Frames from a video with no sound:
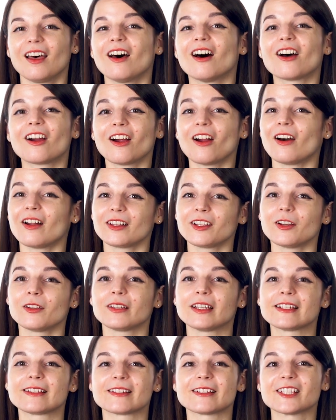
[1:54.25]
Our audio
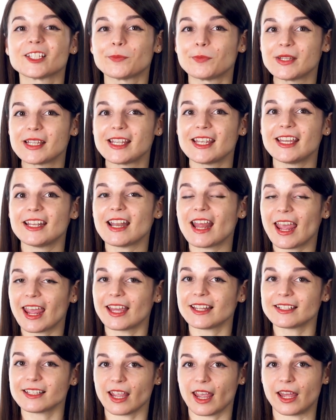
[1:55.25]
lessons begin
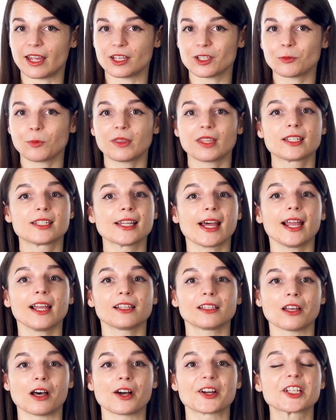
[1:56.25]
and end with a
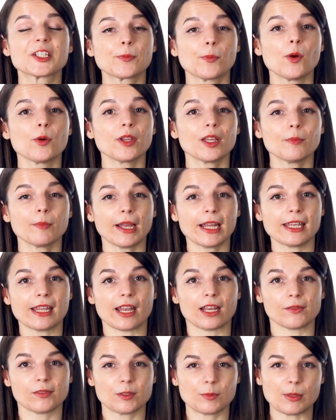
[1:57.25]
dialogue spoken by
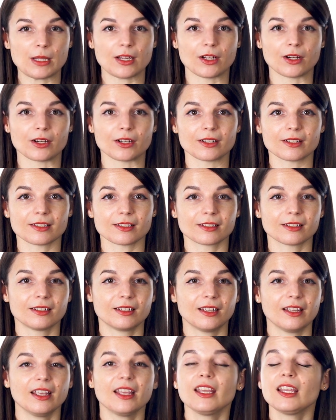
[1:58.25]
native speakers.
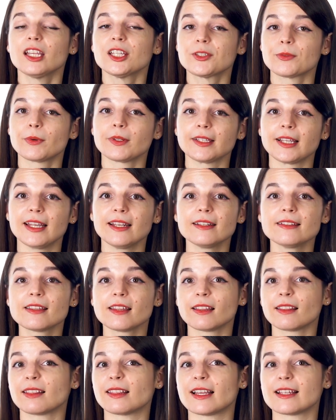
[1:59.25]
It's related
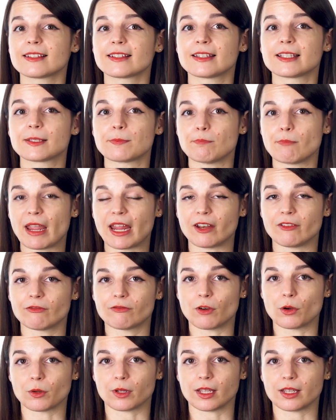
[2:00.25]
to the lesson's main
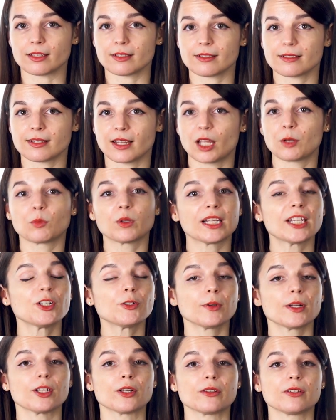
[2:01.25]
focus and will
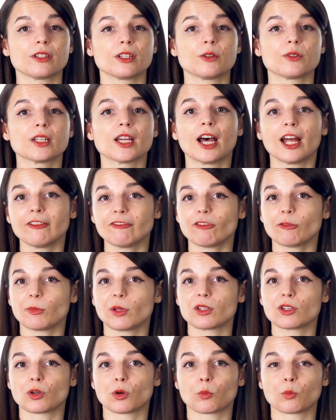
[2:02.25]
introduce you to unfamiliar